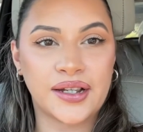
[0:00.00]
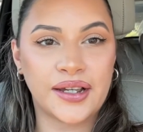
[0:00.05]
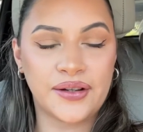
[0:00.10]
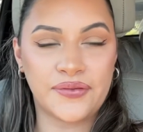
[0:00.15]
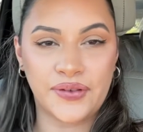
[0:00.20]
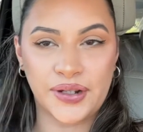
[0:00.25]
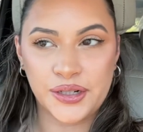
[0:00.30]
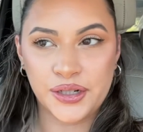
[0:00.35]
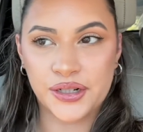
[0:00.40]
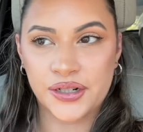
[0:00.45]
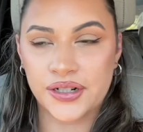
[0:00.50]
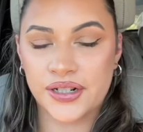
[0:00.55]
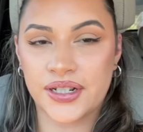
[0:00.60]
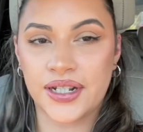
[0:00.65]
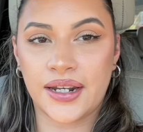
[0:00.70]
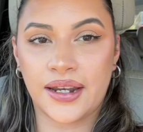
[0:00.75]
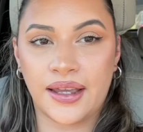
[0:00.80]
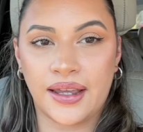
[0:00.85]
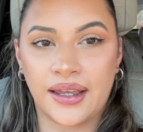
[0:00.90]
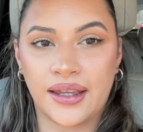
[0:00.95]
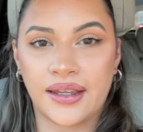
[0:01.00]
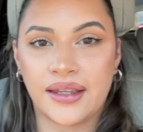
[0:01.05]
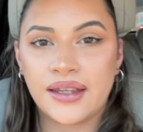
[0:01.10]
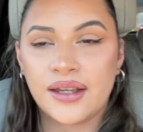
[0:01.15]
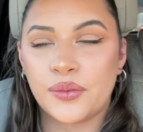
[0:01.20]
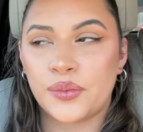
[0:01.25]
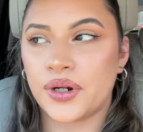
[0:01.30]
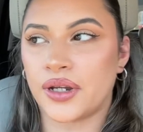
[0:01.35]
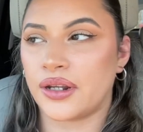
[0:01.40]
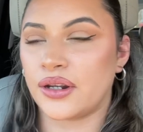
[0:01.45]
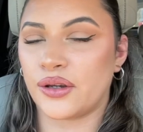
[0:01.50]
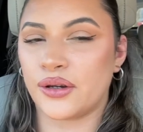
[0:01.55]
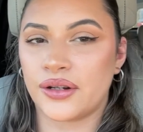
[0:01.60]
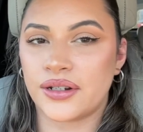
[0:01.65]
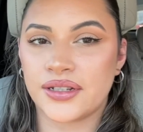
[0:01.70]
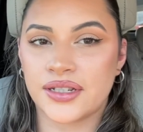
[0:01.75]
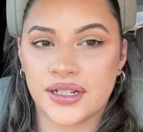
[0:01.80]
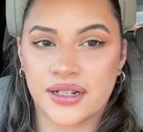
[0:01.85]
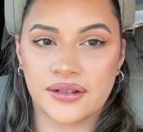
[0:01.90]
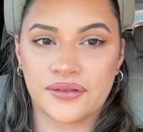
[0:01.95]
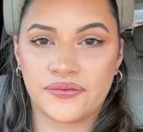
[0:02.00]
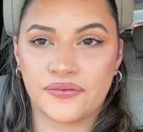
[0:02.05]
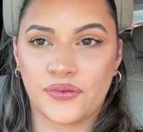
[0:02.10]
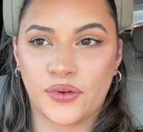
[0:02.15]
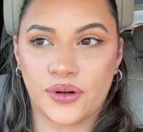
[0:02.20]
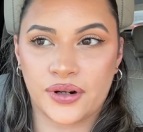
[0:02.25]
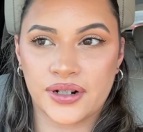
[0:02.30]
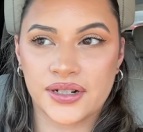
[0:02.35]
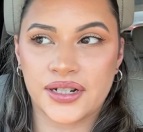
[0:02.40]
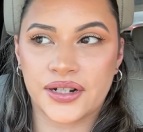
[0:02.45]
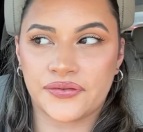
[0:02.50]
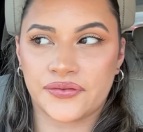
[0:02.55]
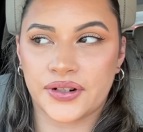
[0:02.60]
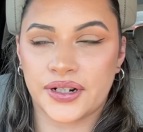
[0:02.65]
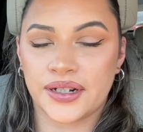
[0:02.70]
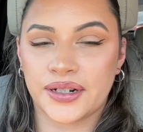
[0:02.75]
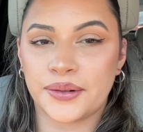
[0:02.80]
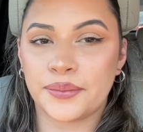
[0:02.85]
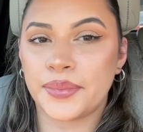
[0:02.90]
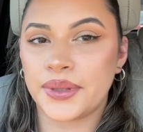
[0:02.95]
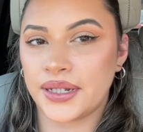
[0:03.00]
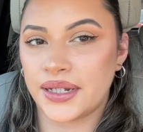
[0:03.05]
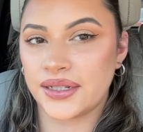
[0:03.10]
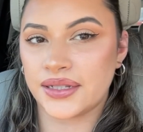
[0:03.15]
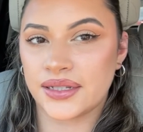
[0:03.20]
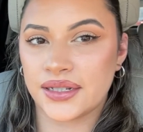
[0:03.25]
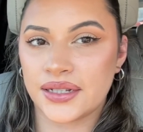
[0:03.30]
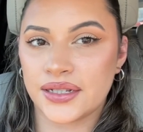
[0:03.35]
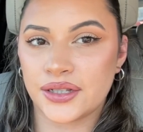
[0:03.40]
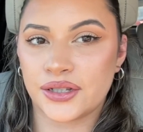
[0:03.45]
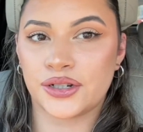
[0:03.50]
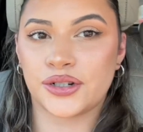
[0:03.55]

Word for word: adventure today. We're gonna go to di four different places to